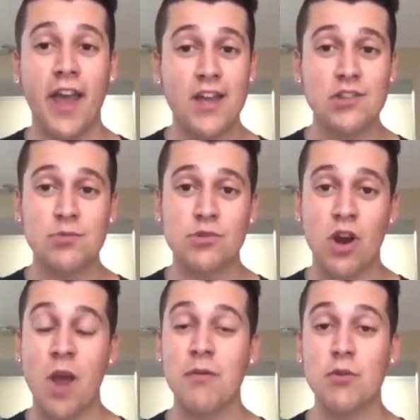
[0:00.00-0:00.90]
and
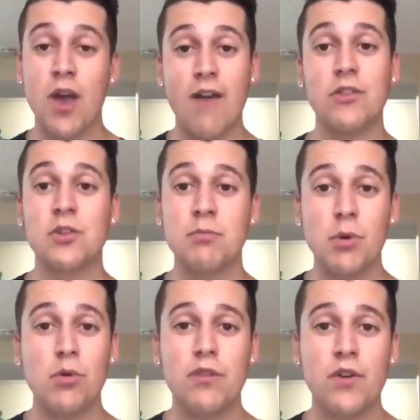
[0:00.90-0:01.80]
subscribe if you haven't to
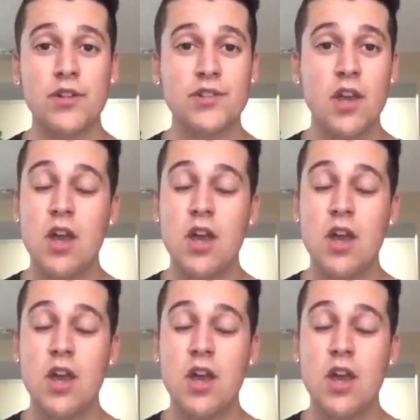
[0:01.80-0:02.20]
both of us.